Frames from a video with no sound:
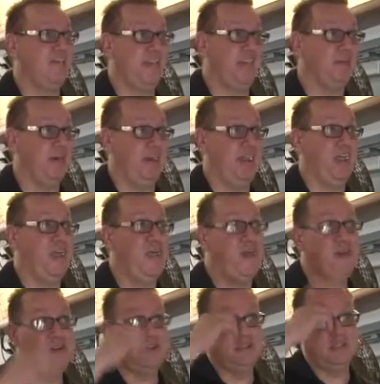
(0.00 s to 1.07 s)
Think about it.
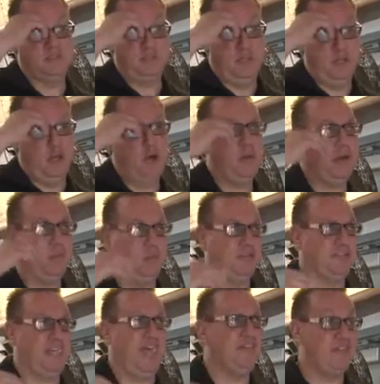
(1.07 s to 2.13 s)
I mean, nobody
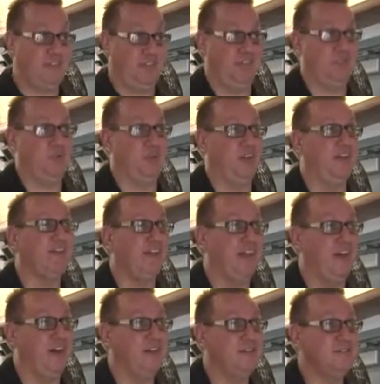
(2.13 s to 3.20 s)
wants to ever think we're going to
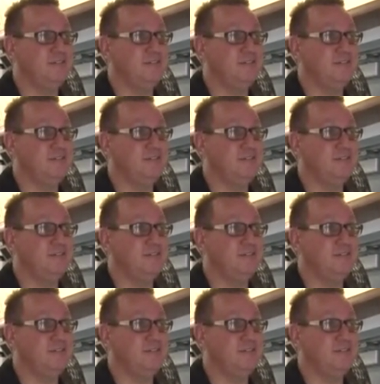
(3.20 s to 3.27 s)
fail,